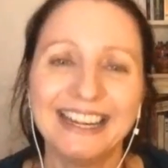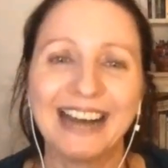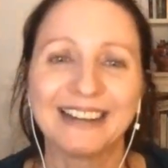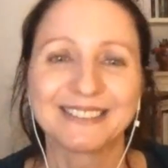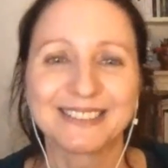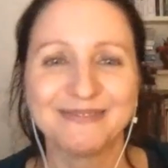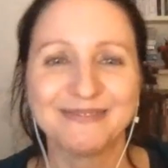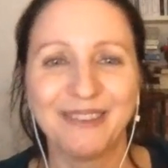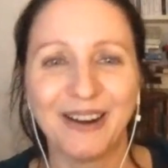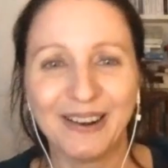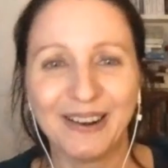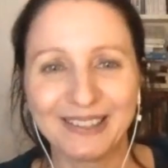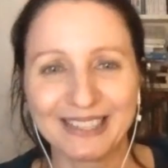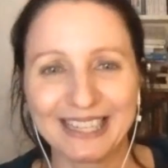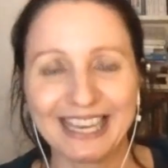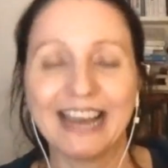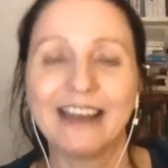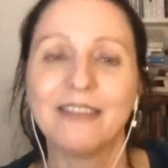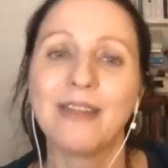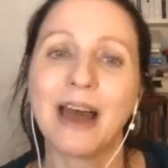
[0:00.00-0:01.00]
how to
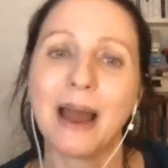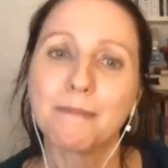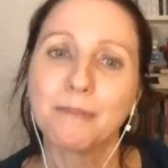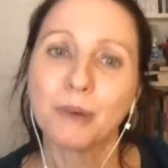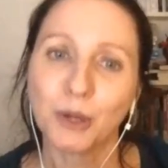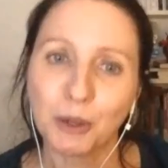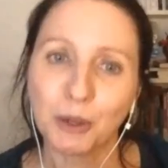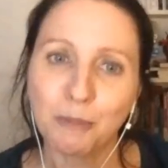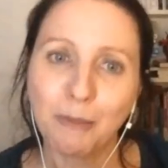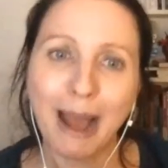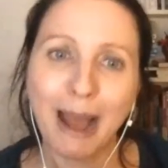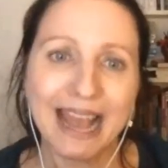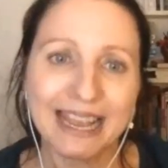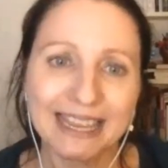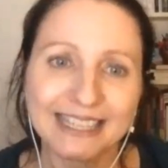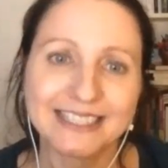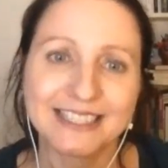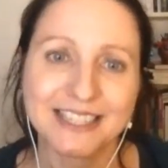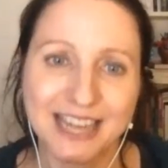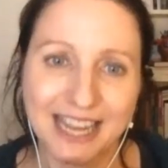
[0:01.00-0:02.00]
market, and that book
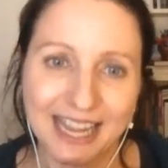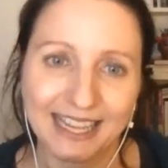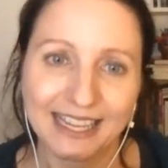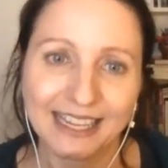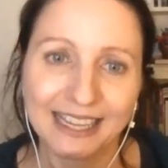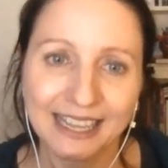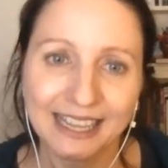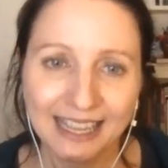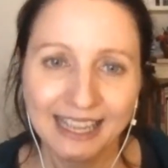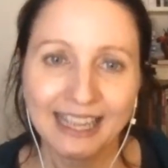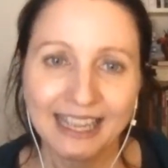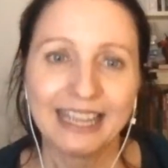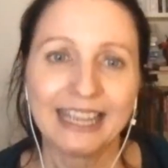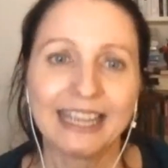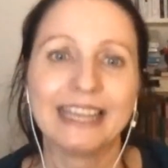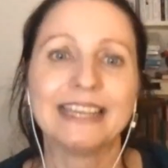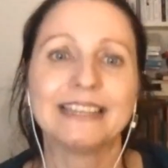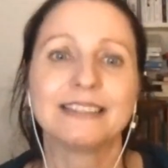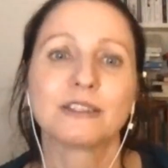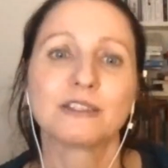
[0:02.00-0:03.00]
packaging
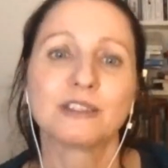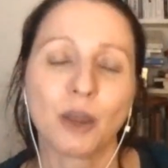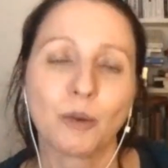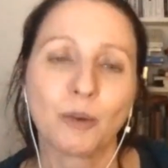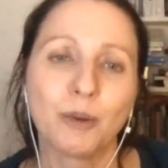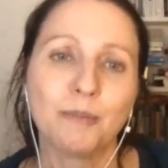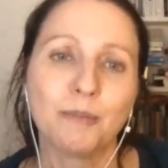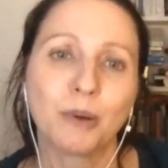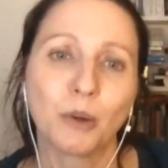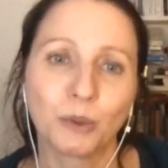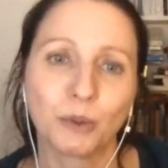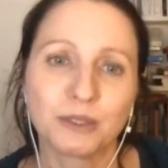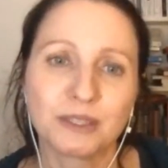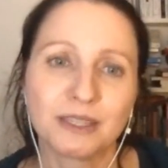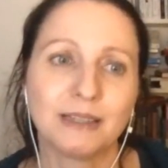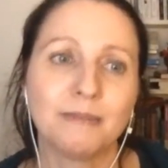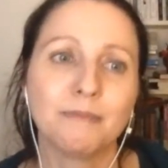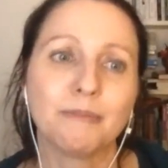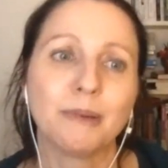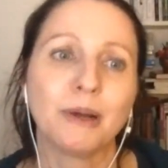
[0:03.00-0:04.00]
is so
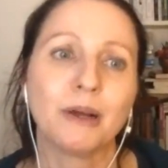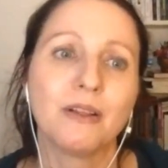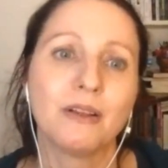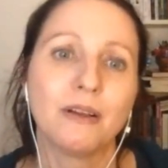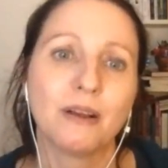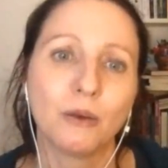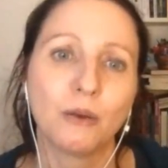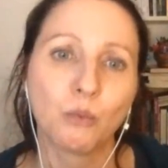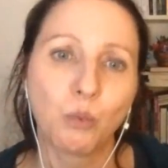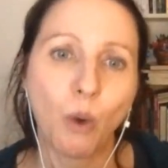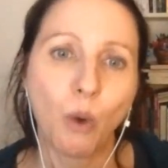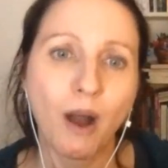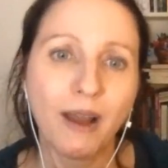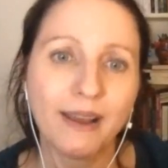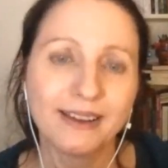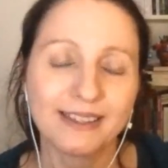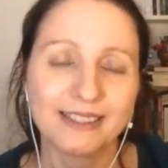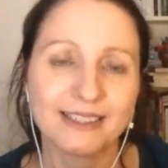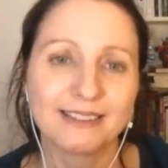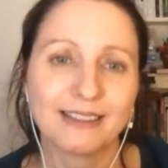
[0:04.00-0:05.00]
important. But why
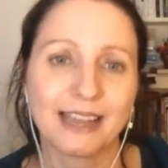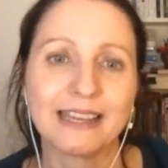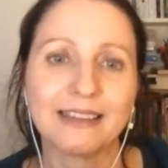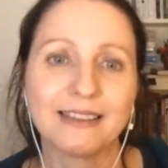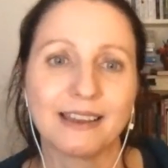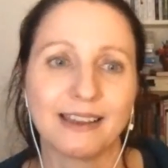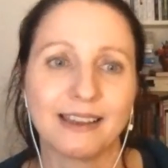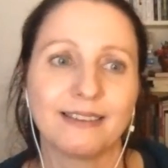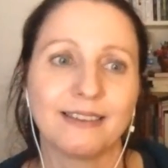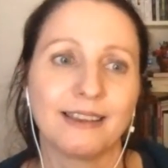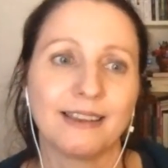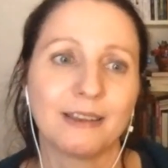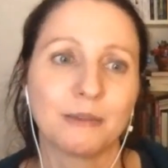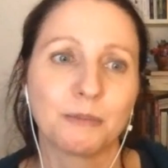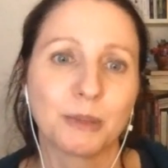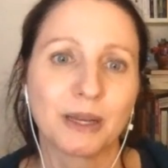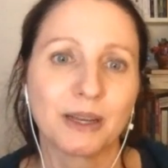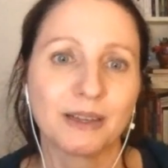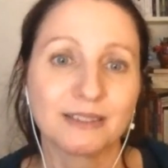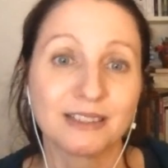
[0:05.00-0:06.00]
I say this is
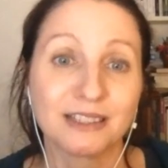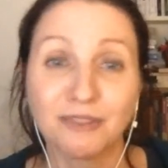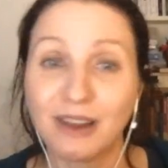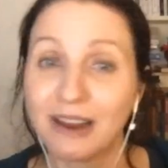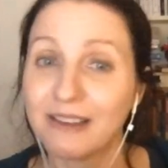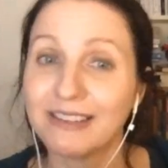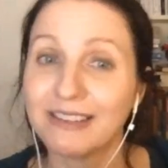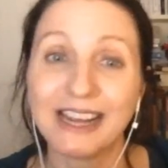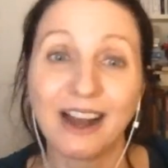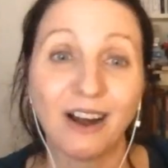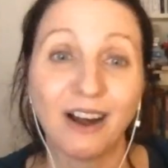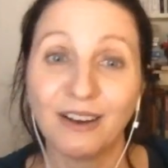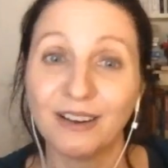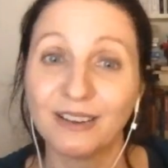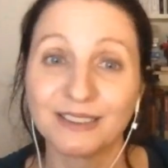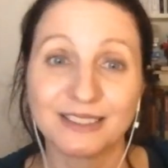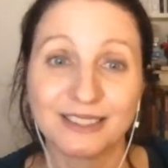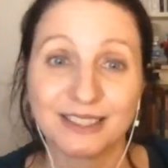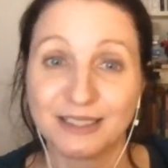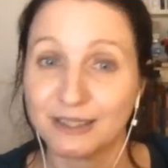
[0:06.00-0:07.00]
because it's very
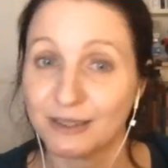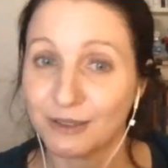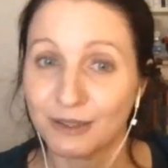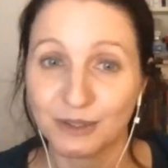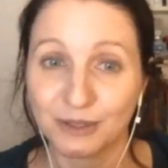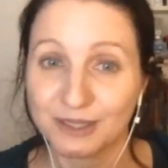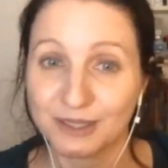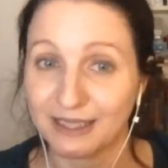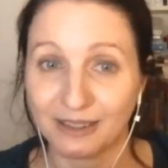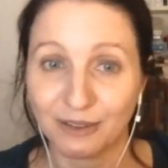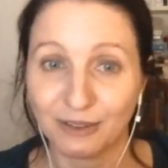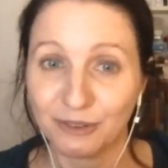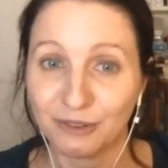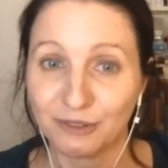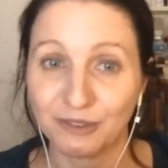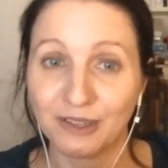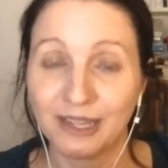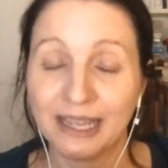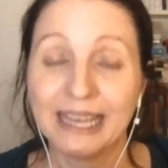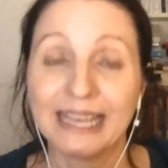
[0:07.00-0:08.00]
hard to do yourself.
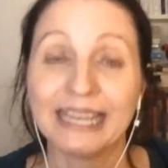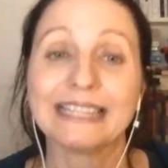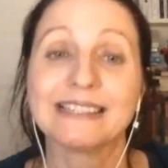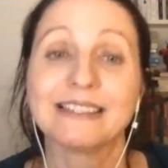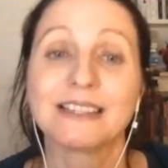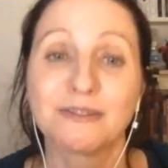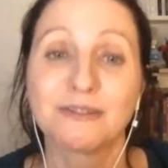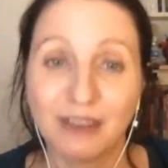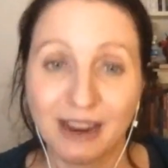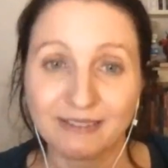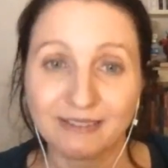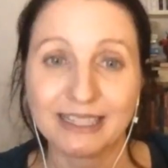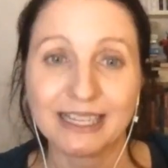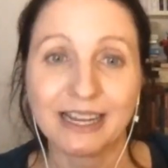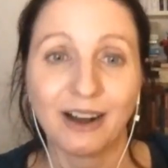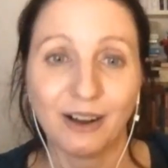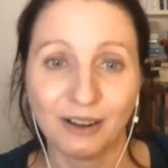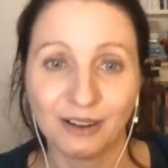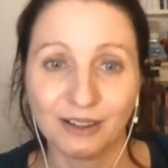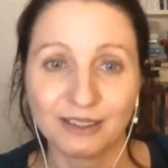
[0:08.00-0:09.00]
It is very
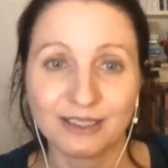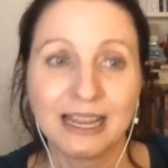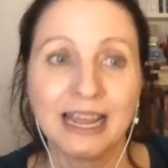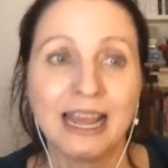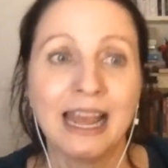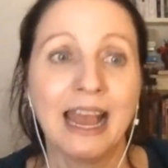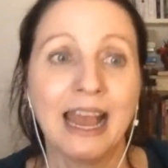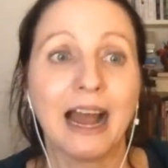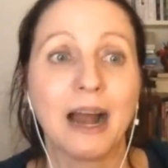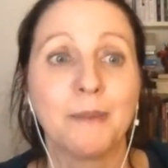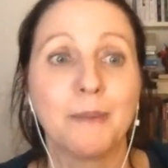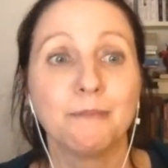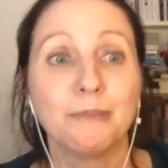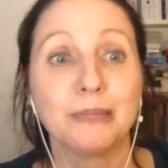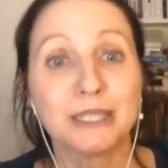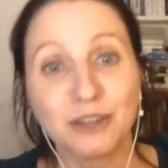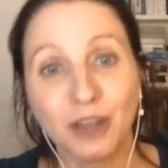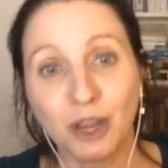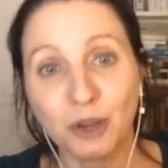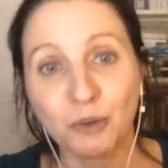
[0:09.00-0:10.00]
hard. Um, but
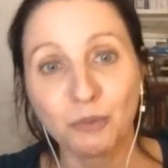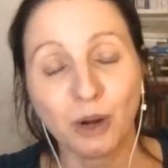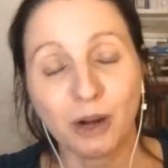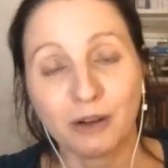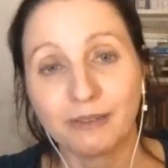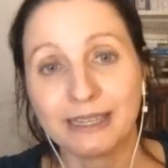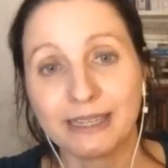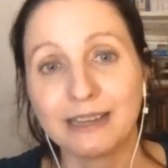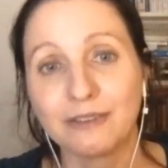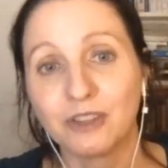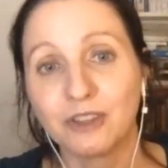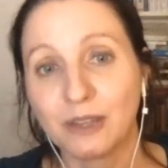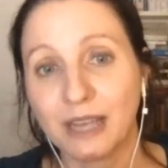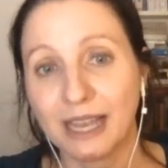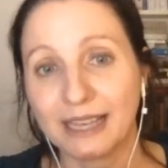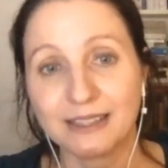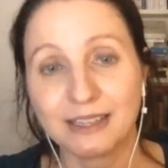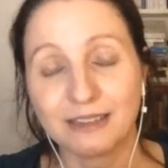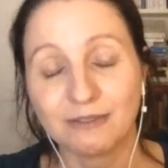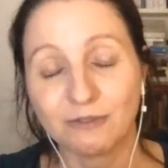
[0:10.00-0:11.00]
don't worry, if you
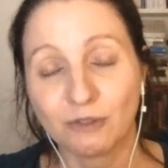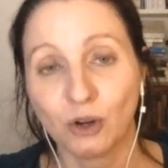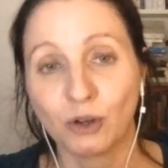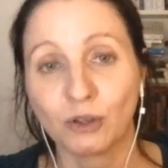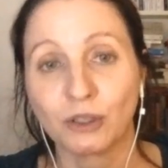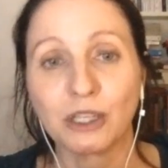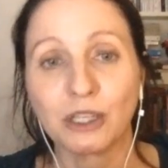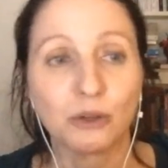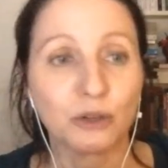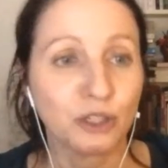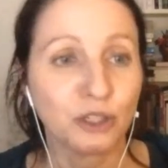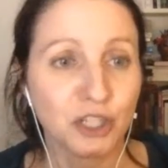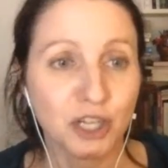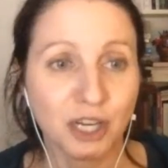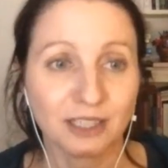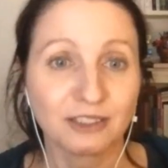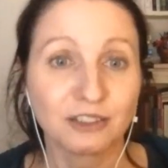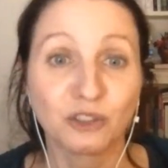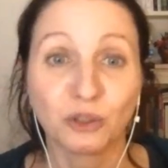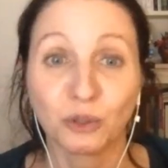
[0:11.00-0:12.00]
get it wrong, you can
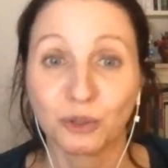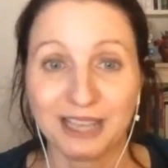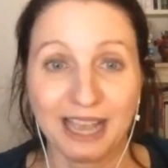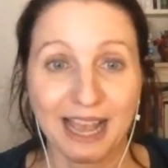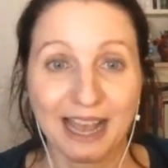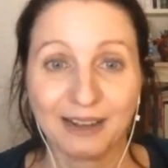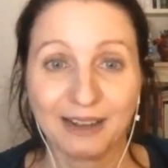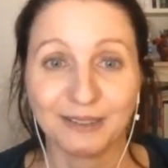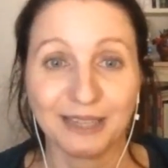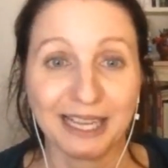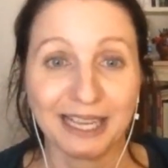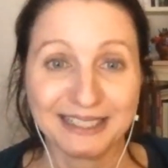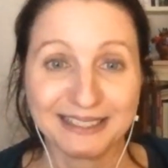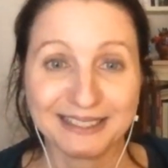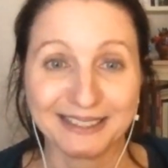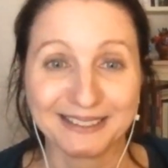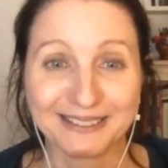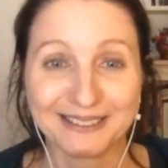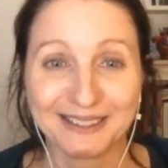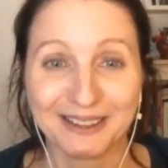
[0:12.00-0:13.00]
just sort it out
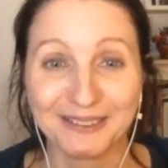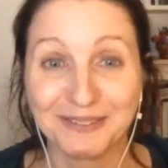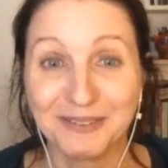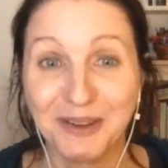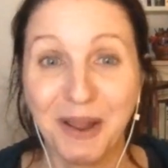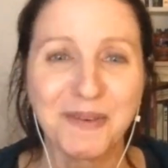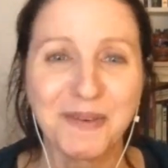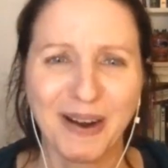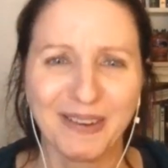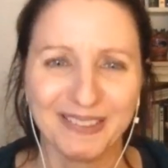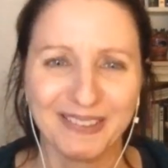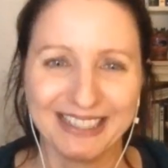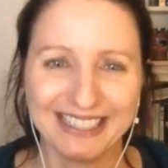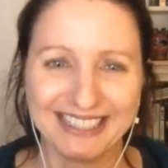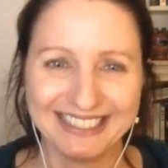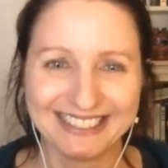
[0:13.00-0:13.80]
later. So no worries.